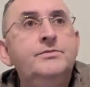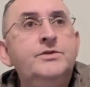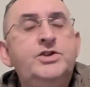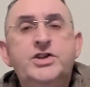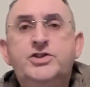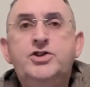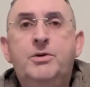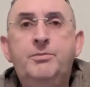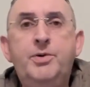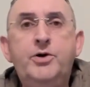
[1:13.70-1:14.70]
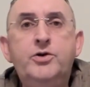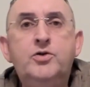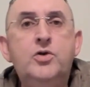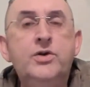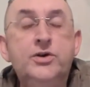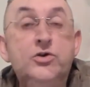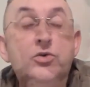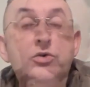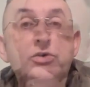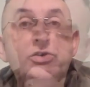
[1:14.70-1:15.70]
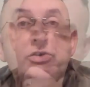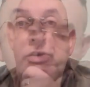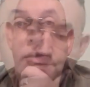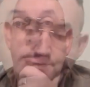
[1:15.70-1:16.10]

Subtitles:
just jump out, go on a course.